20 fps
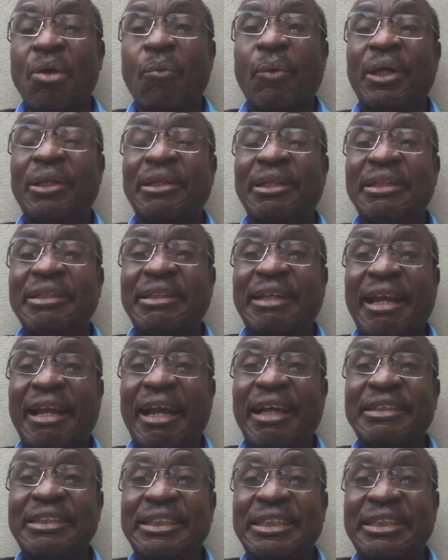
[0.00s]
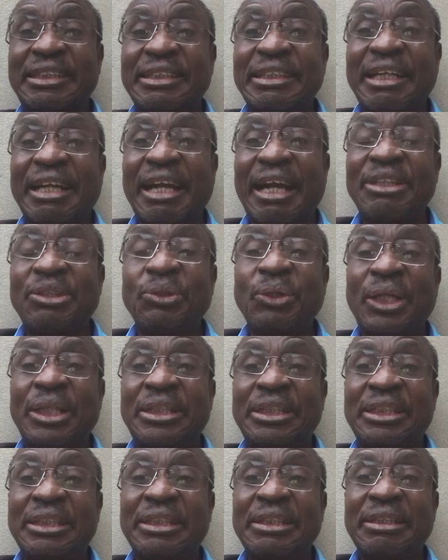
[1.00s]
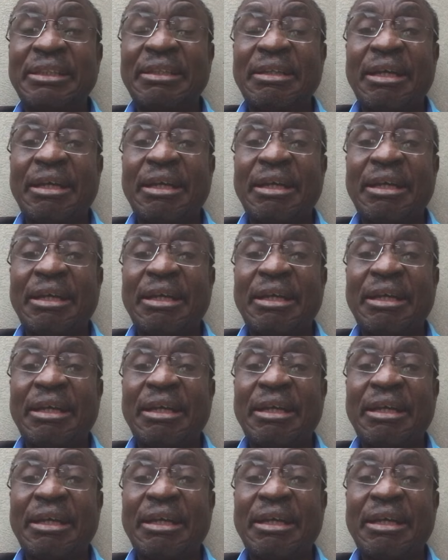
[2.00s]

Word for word: when this class graduates